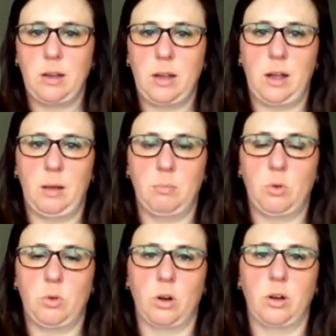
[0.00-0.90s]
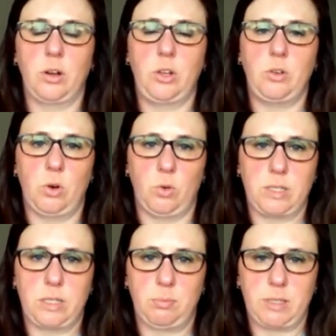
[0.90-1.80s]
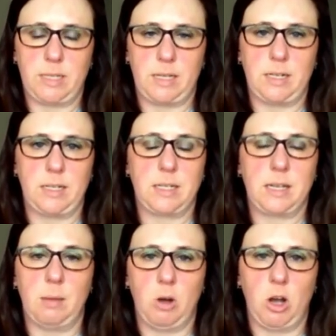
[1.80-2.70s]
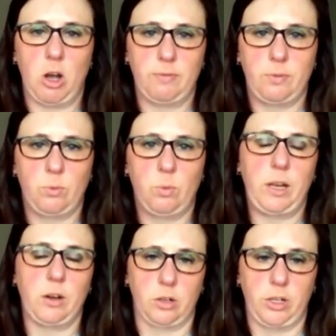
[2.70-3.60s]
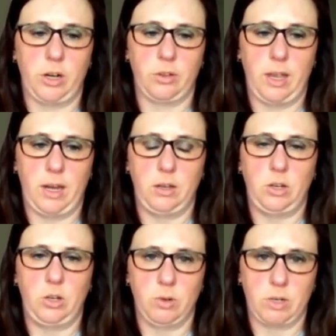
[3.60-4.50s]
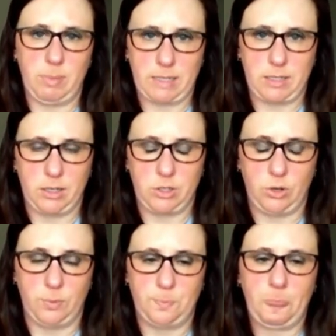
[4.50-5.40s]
or you notice the placenta has come off way earlier than you expected it to.